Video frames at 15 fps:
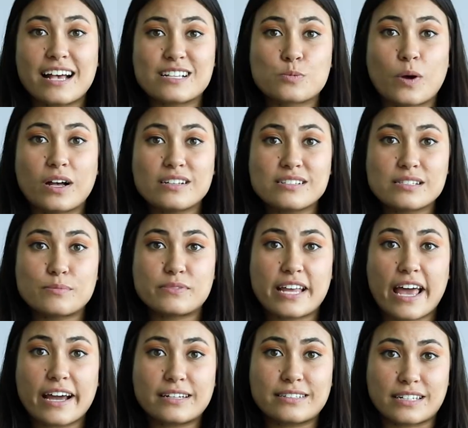as well as some
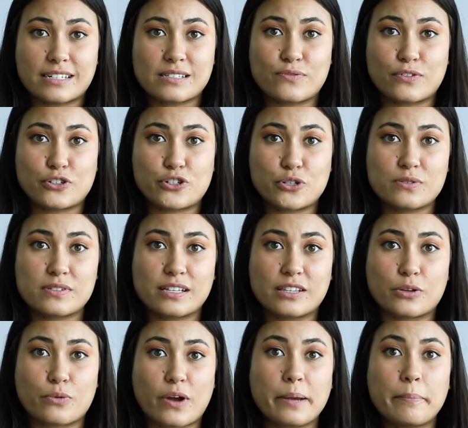tactics for choosing
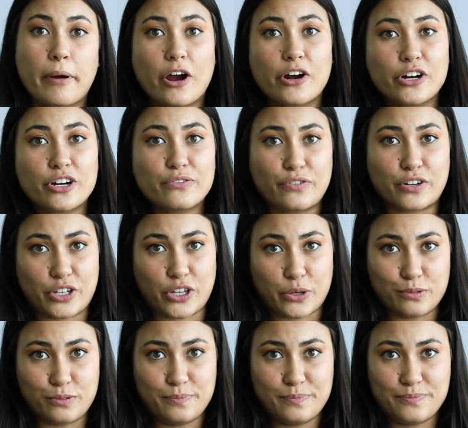the right partner for you.